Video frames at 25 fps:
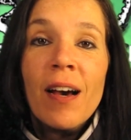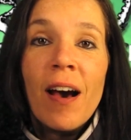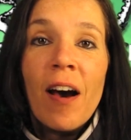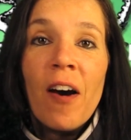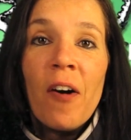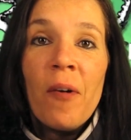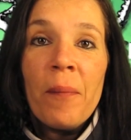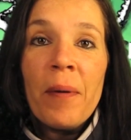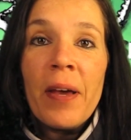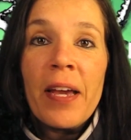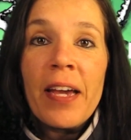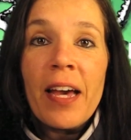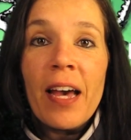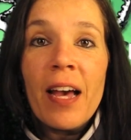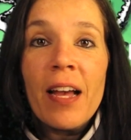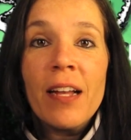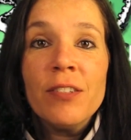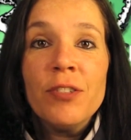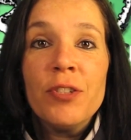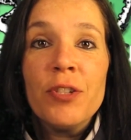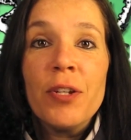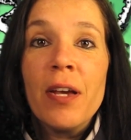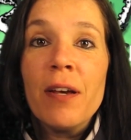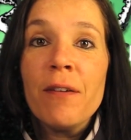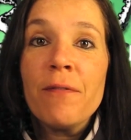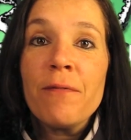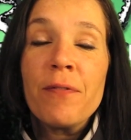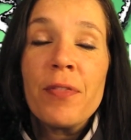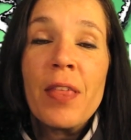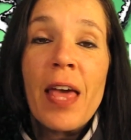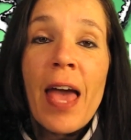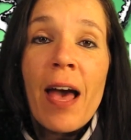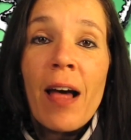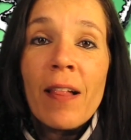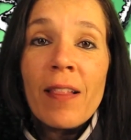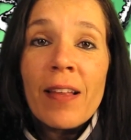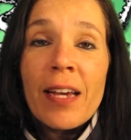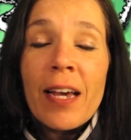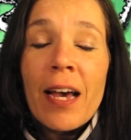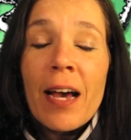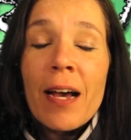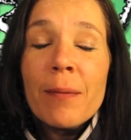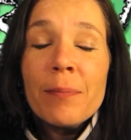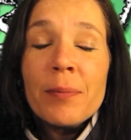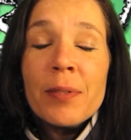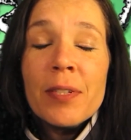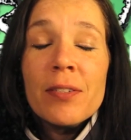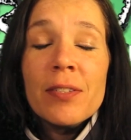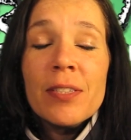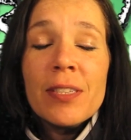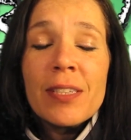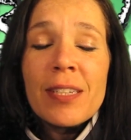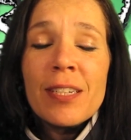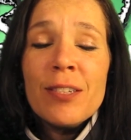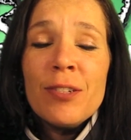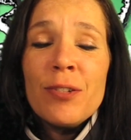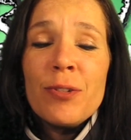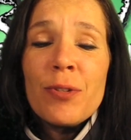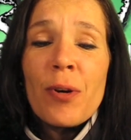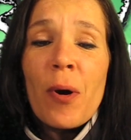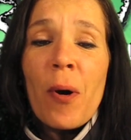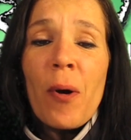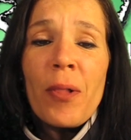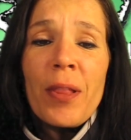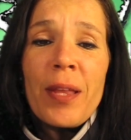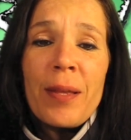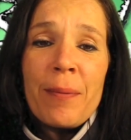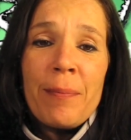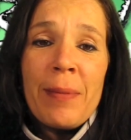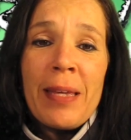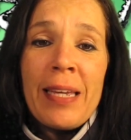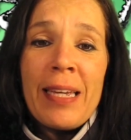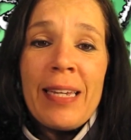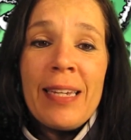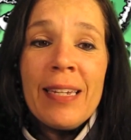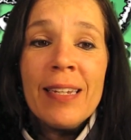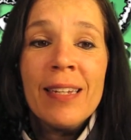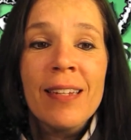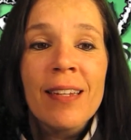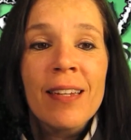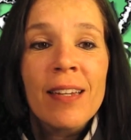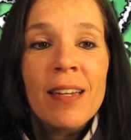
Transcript: Oh my god, Jeff, the helicopter is controlling me.